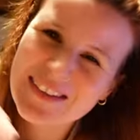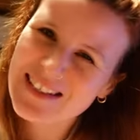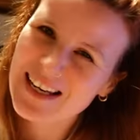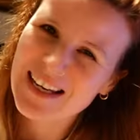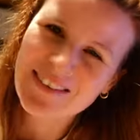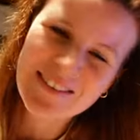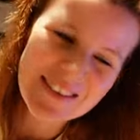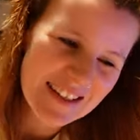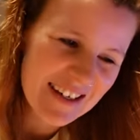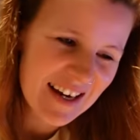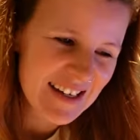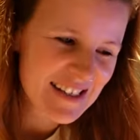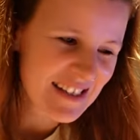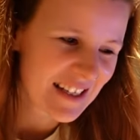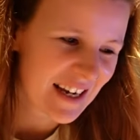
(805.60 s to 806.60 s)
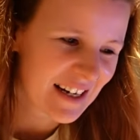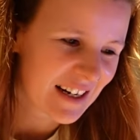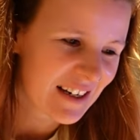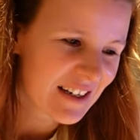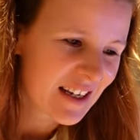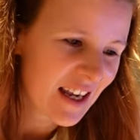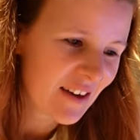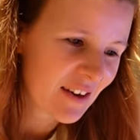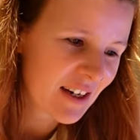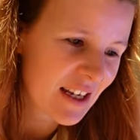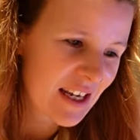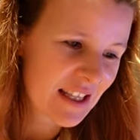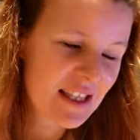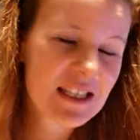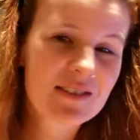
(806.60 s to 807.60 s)
check in with you guys later. I'm going
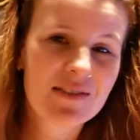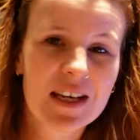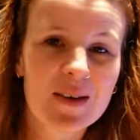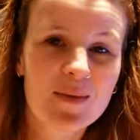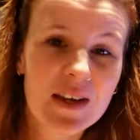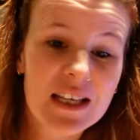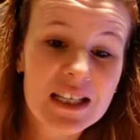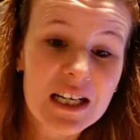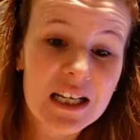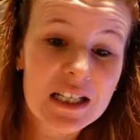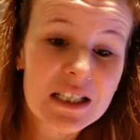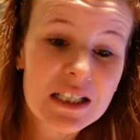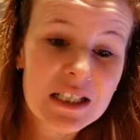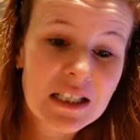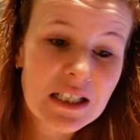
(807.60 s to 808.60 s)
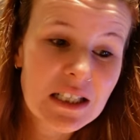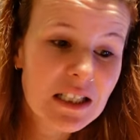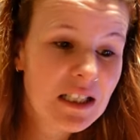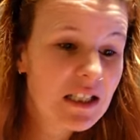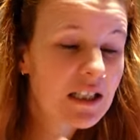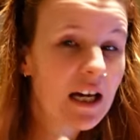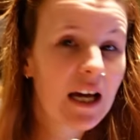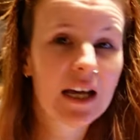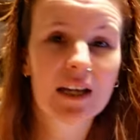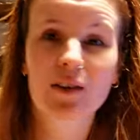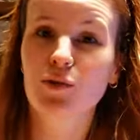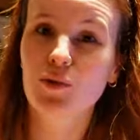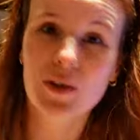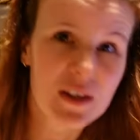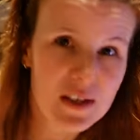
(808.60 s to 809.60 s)
to eat this mini pizza
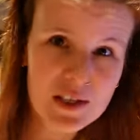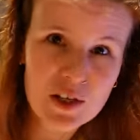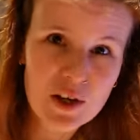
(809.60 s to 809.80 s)
and read this